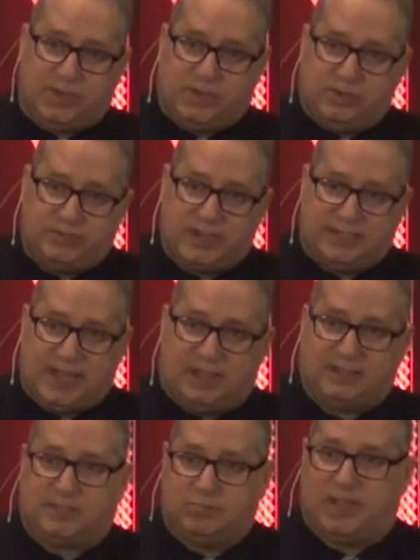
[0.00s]
for you to use that
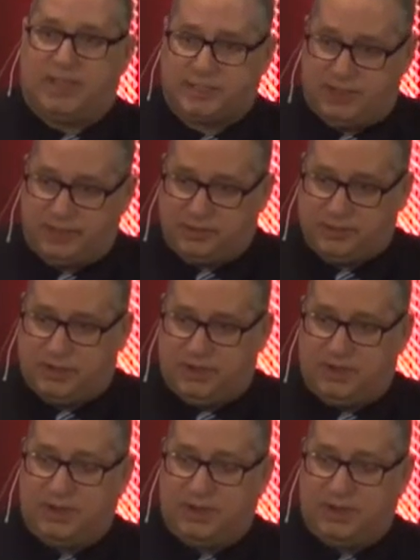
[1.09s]
talent to bless others.